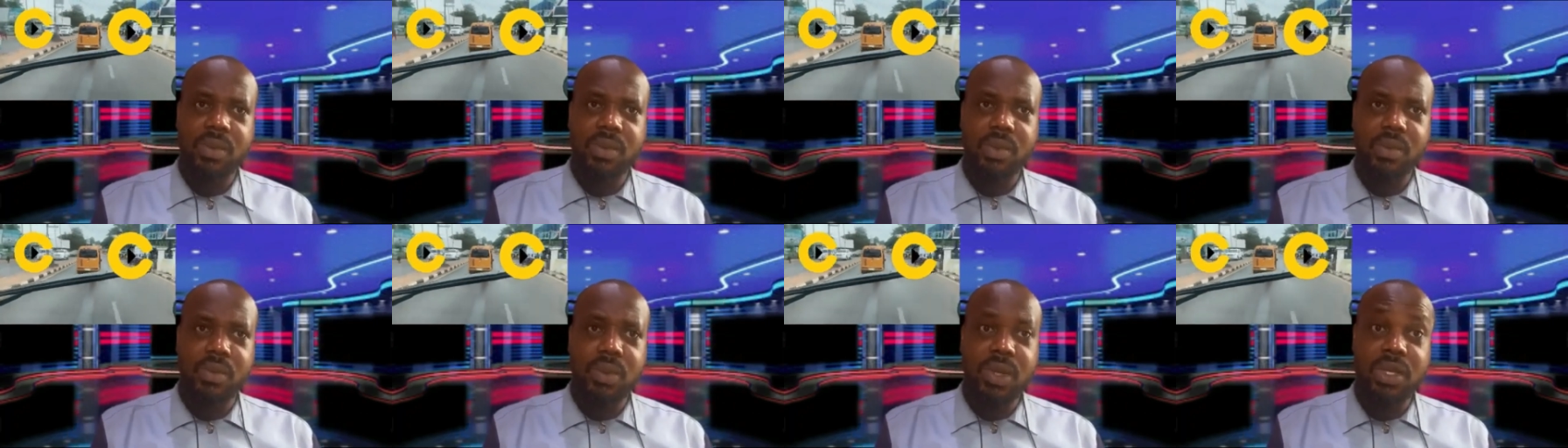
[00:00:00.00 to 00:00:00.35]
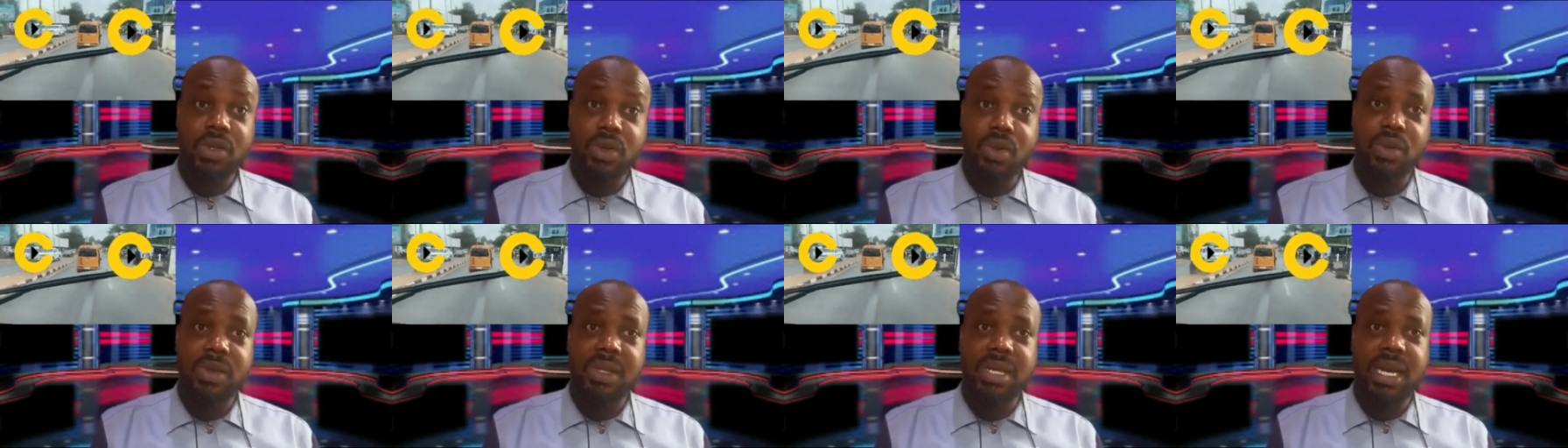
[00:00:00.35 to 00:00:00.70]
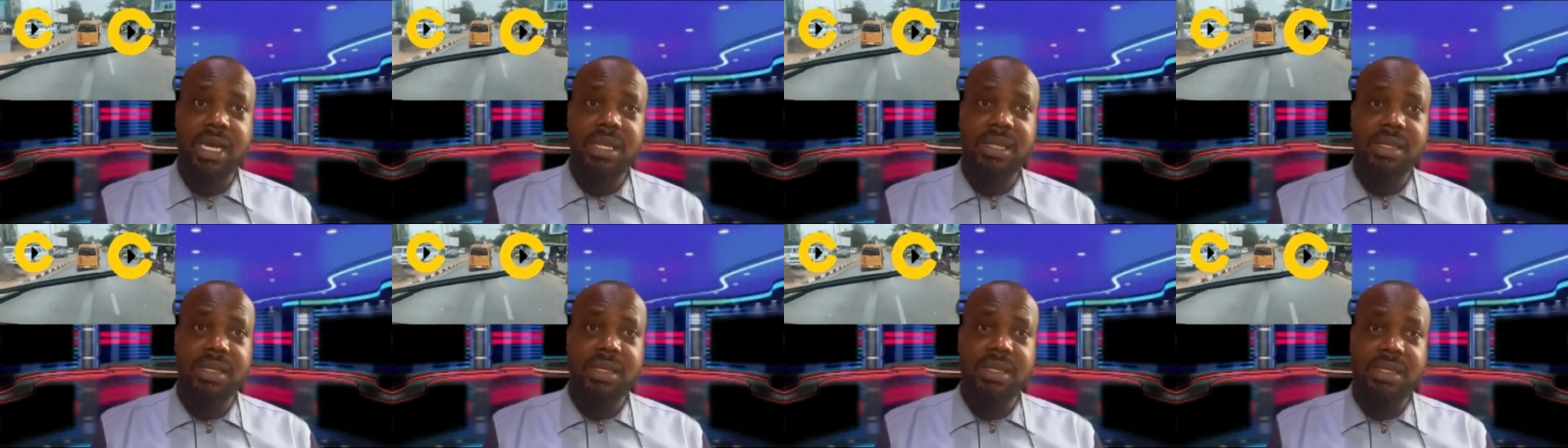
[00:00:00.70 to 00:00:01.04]
we know
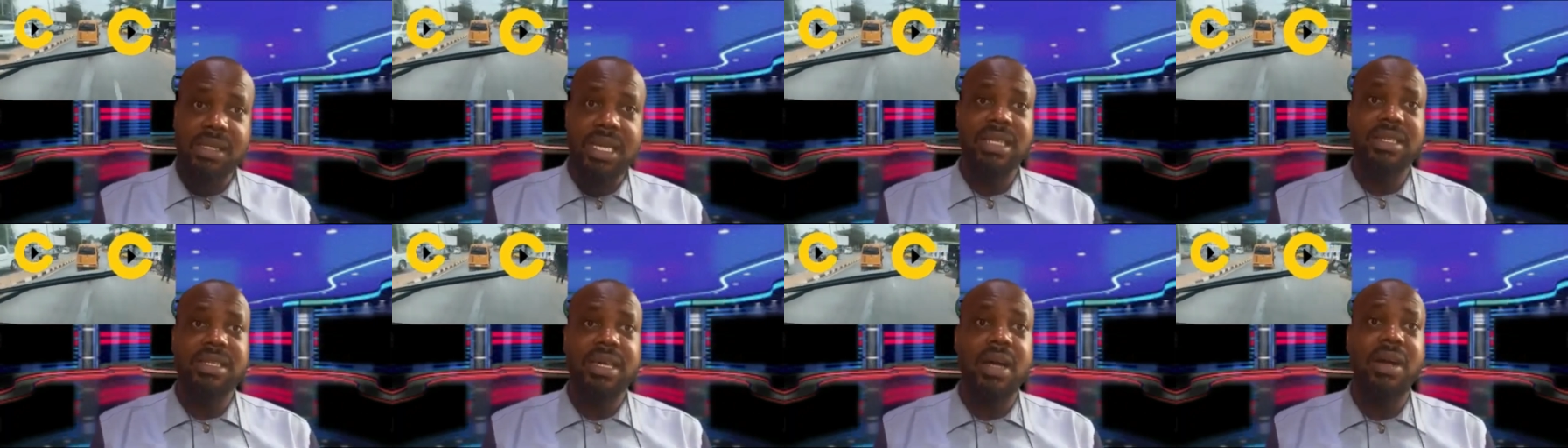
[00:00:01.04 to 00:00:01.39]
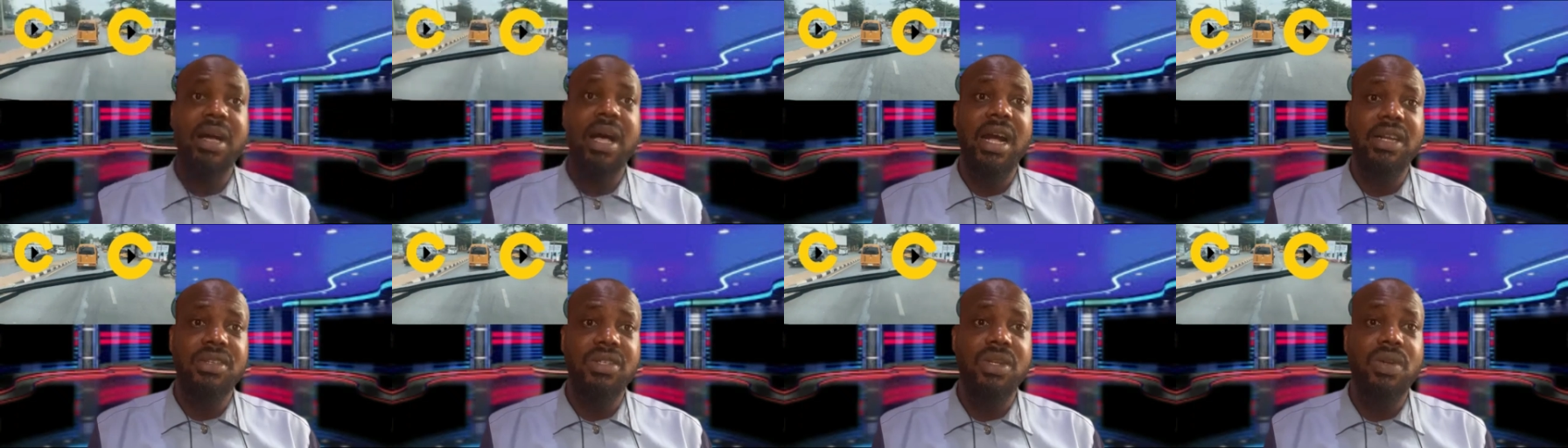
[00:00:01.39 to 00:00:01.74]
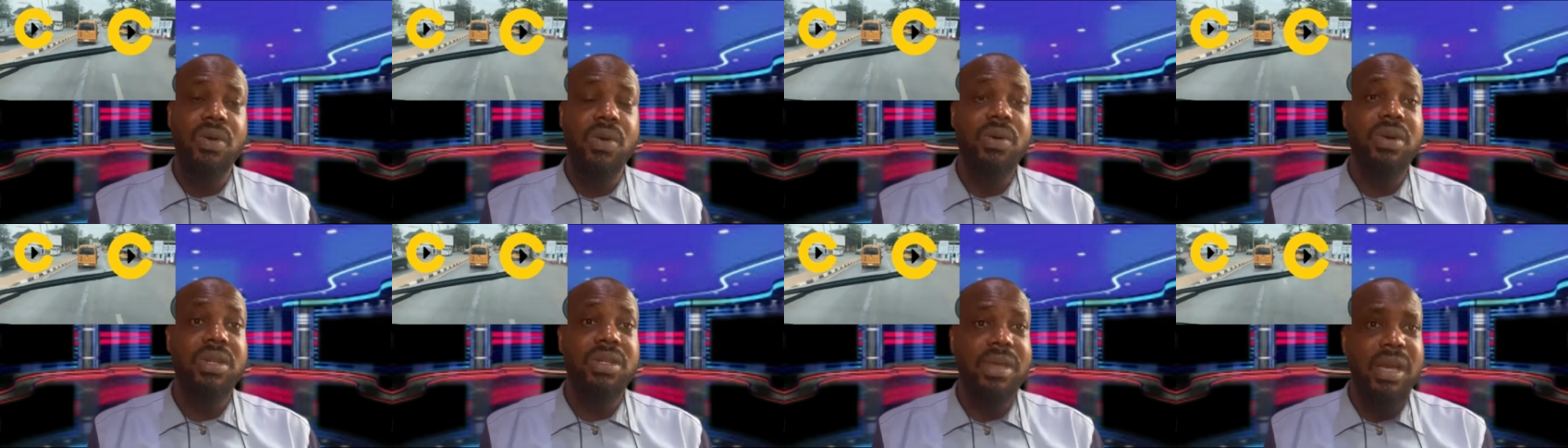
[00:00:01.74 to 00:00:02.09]
that things are actually
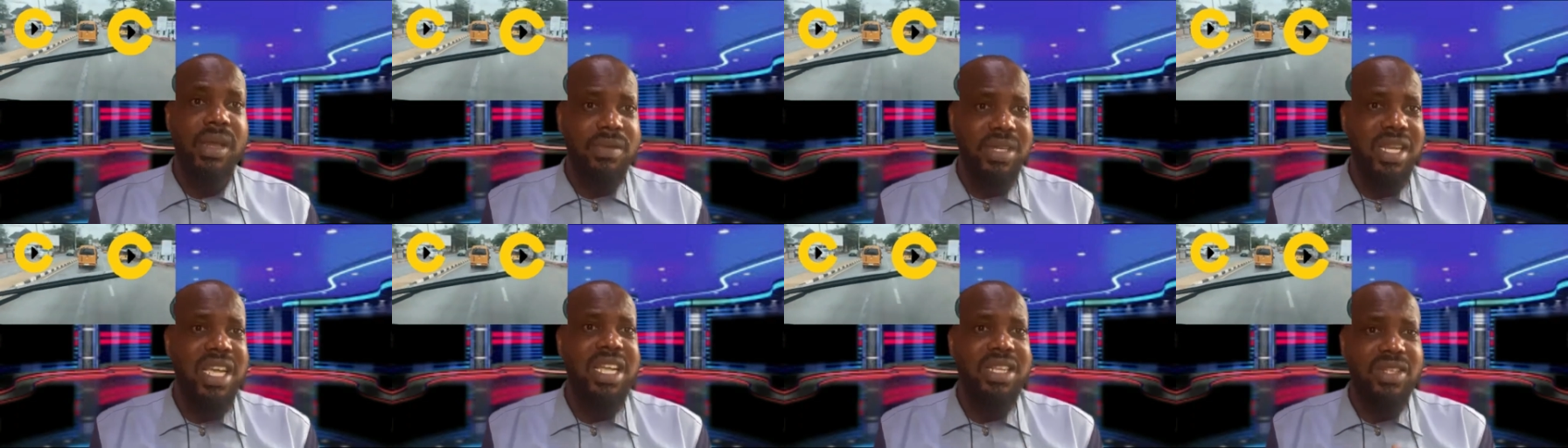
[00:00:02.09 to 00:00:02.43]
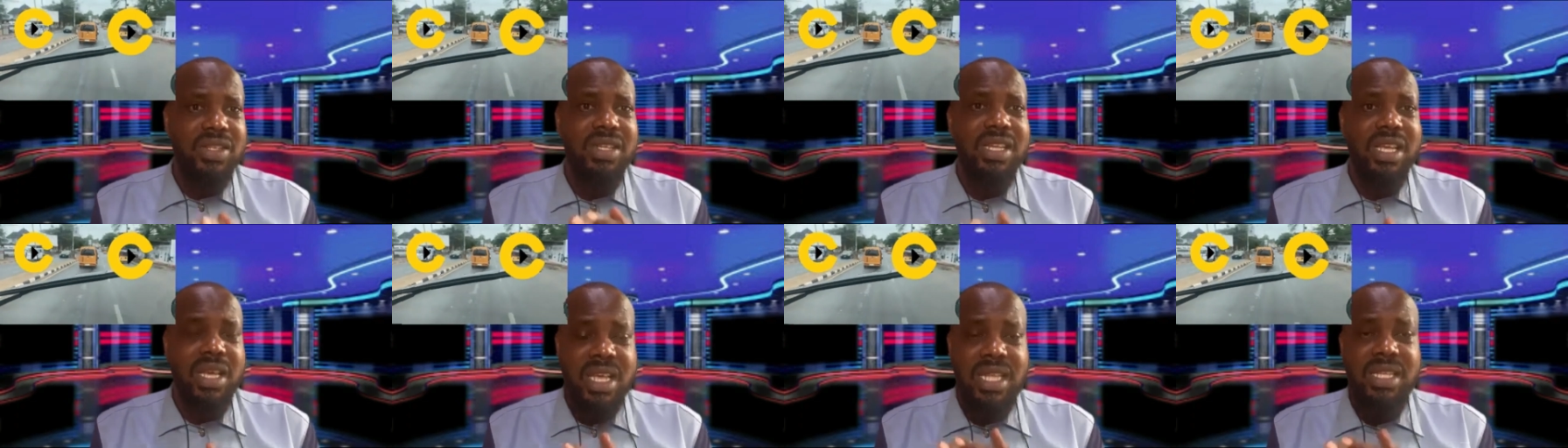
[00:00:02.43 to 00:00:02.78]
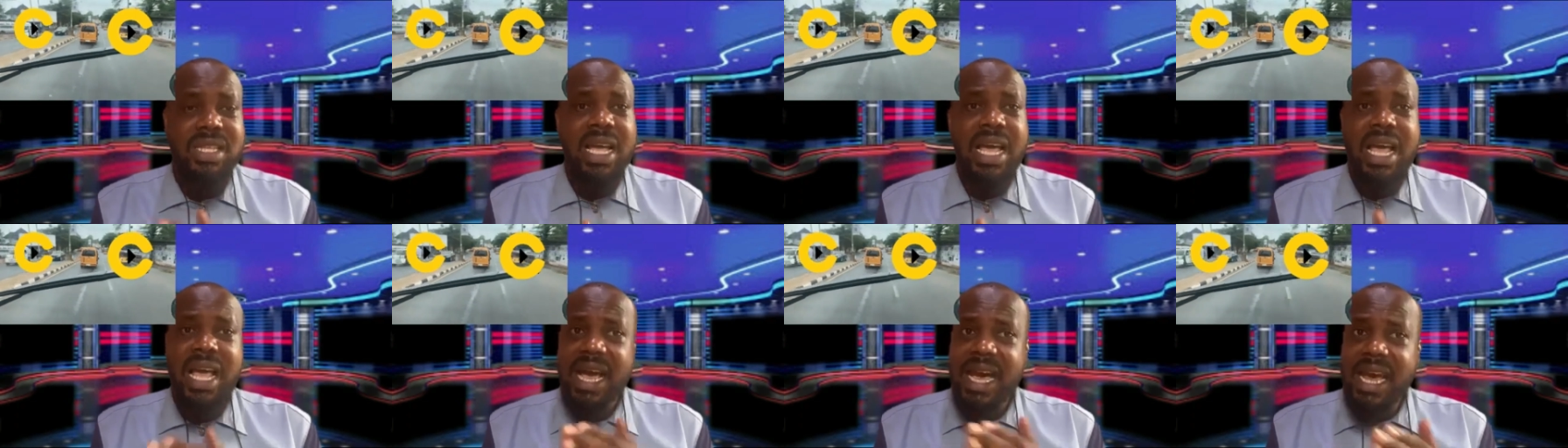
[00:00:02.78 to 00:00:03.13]
going to and
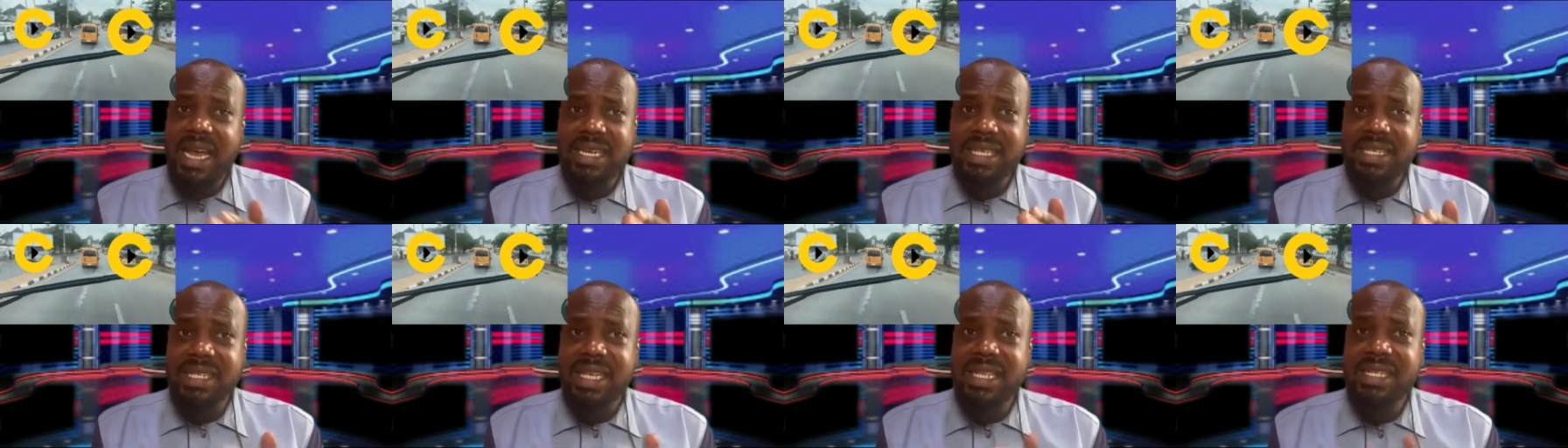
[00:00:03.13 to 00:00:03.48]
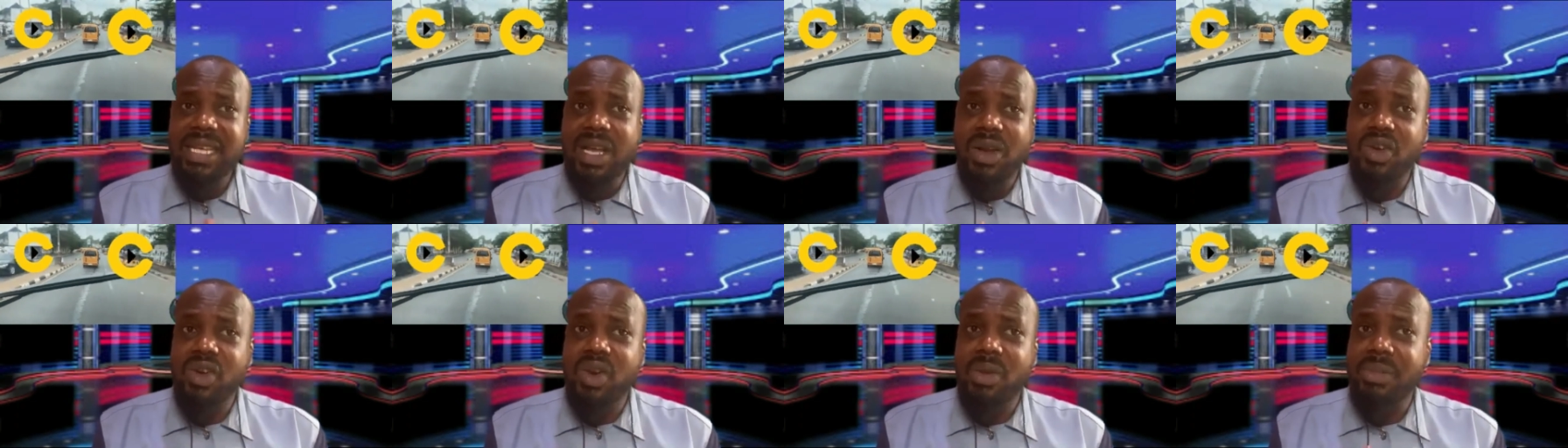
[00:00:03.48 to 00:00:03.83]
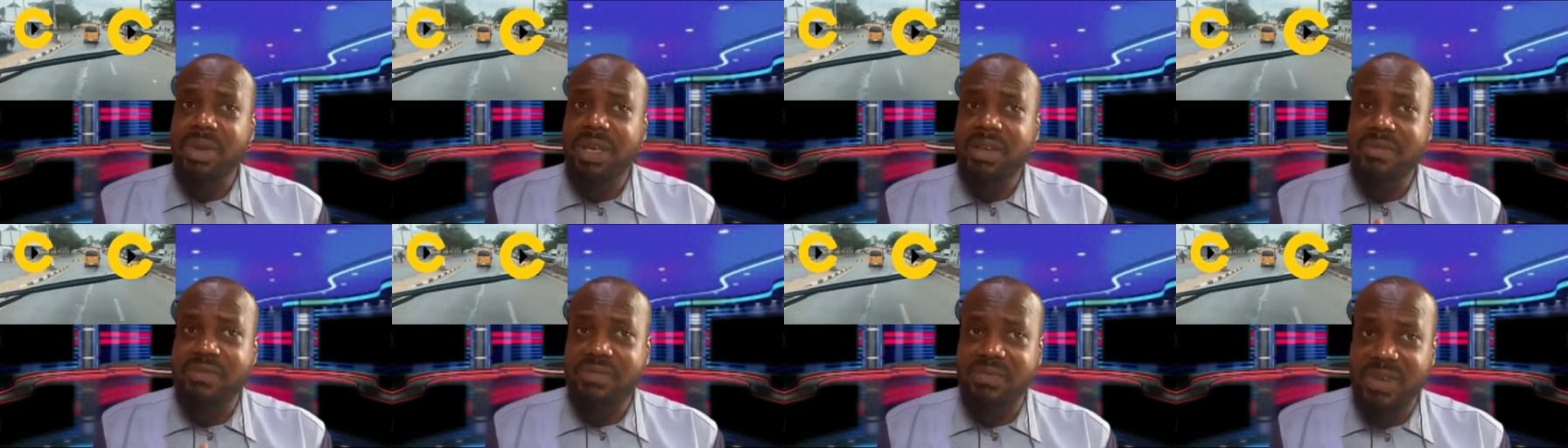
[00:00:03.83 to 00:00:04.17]
these things are going to
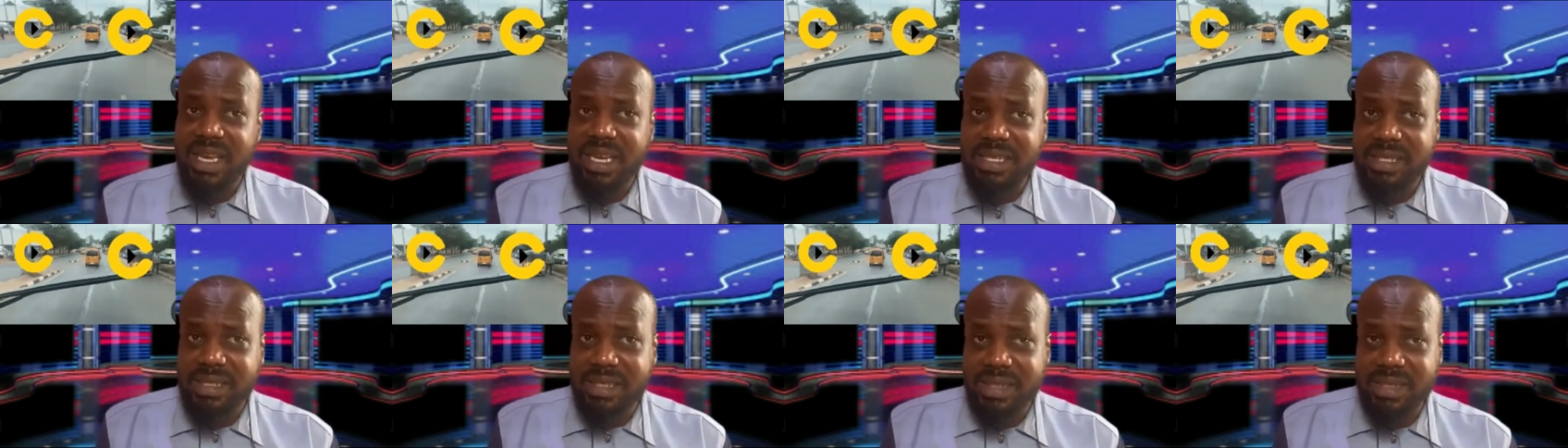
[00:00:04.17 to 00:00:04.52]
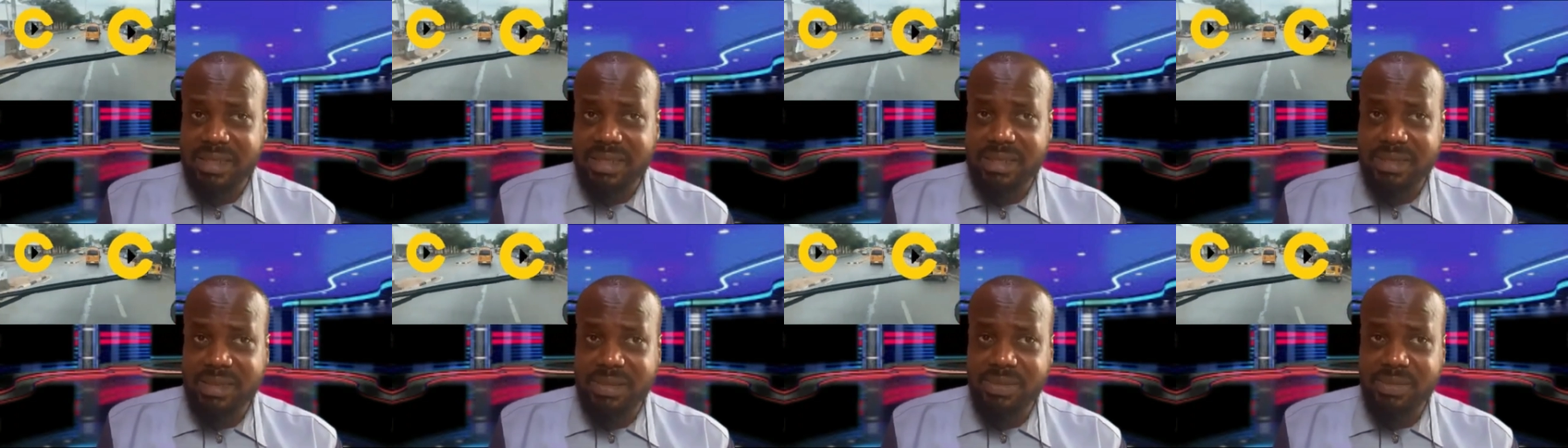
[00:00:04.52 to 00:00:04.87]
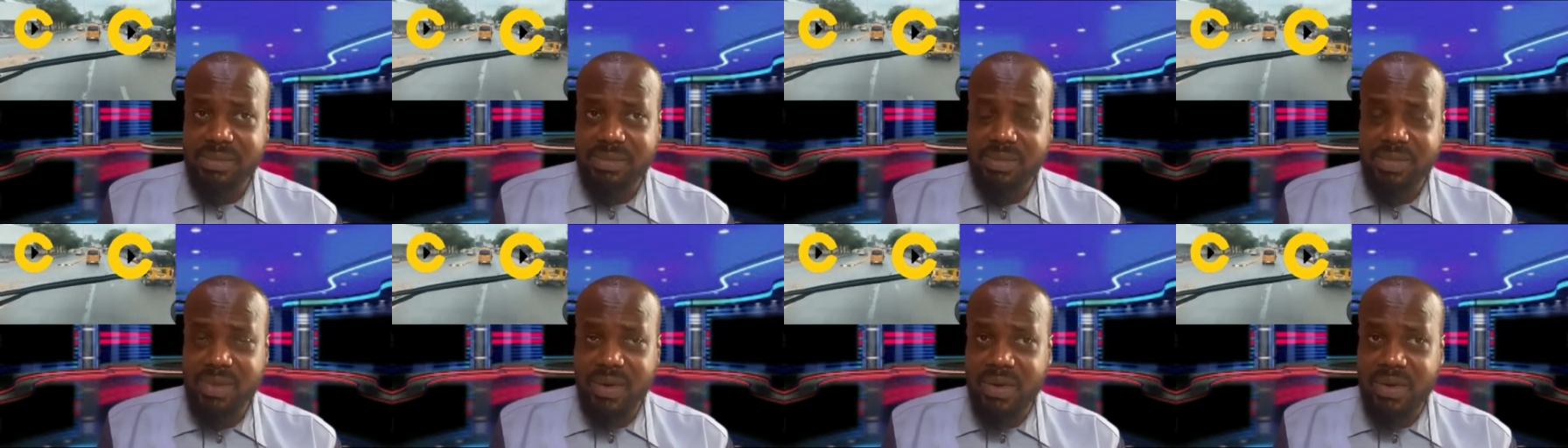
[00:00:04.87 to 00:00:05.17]
be in phases.